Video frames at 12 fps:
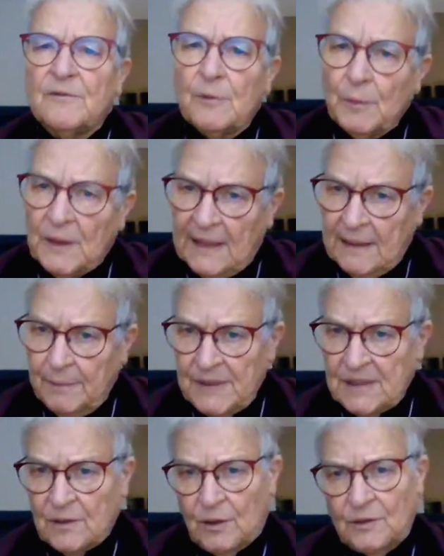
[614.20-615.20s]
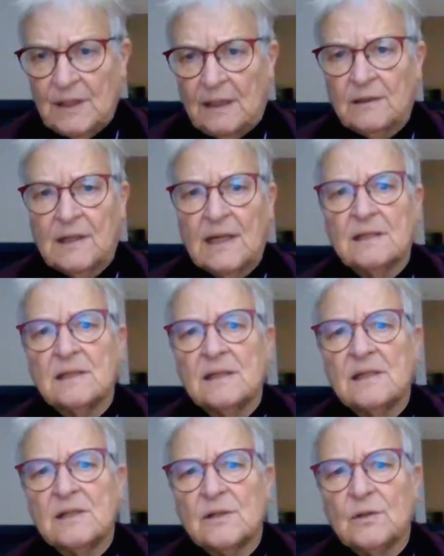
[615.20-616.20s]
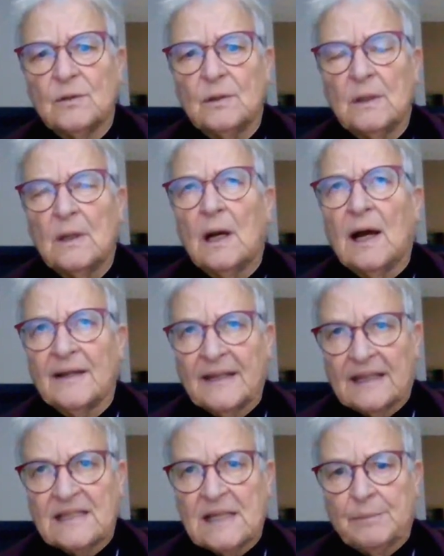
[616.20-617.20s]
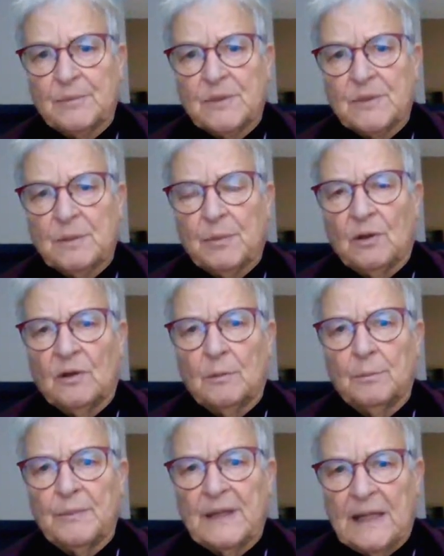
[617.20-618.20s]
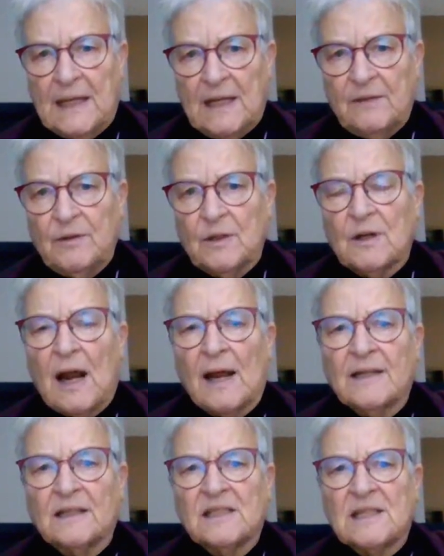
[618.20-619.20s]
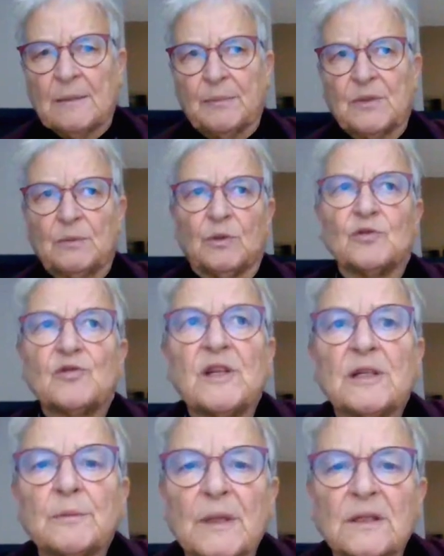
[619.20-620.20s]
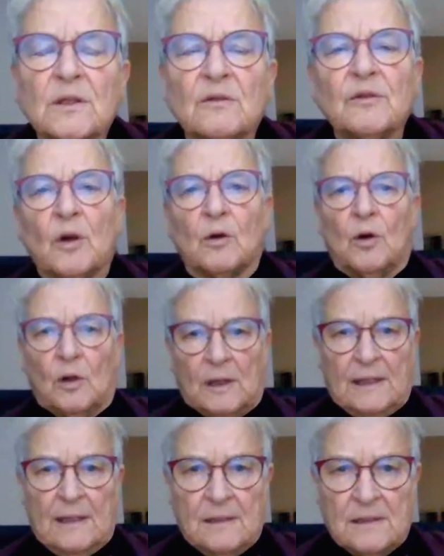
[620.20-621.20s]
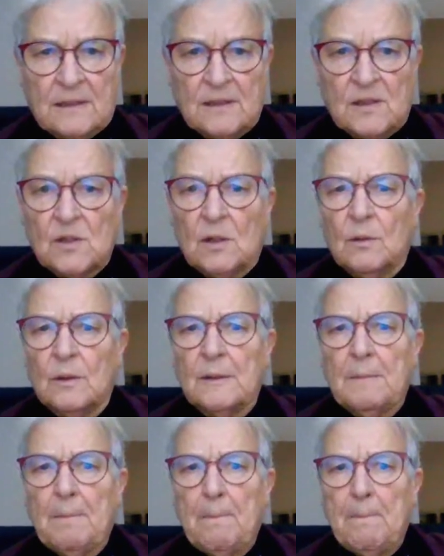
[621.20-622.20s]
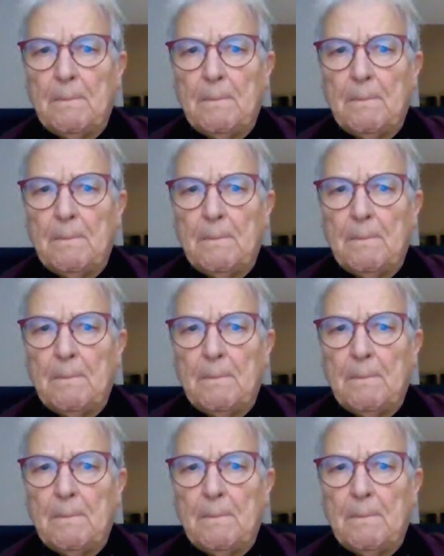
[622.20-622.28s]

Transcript: from clear misconduct cases to unacceptable behavior, unacceptable treatment of your colleagues, and so on.